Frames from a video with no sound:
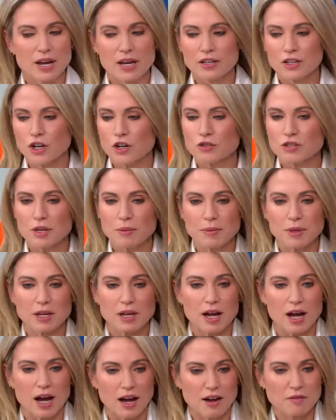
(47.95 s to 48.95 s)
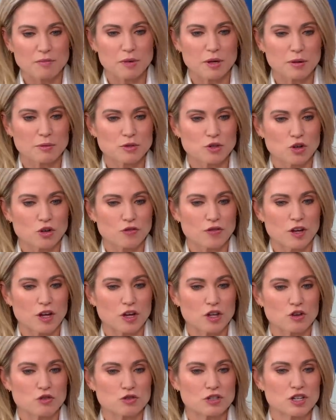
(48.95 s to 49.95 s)
And you know, something I've been observing,
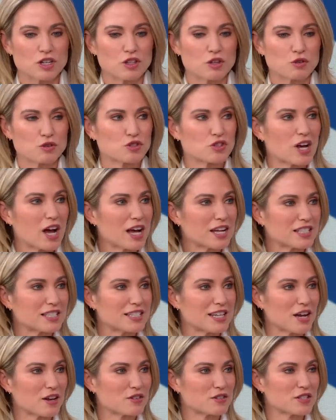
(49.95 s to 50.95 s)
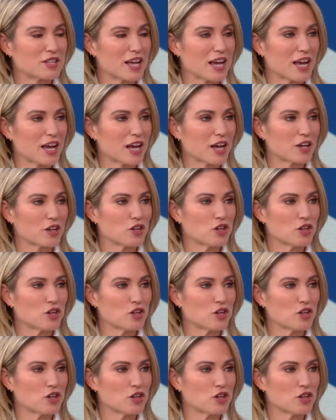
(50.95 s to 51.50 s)
you see those signs now saying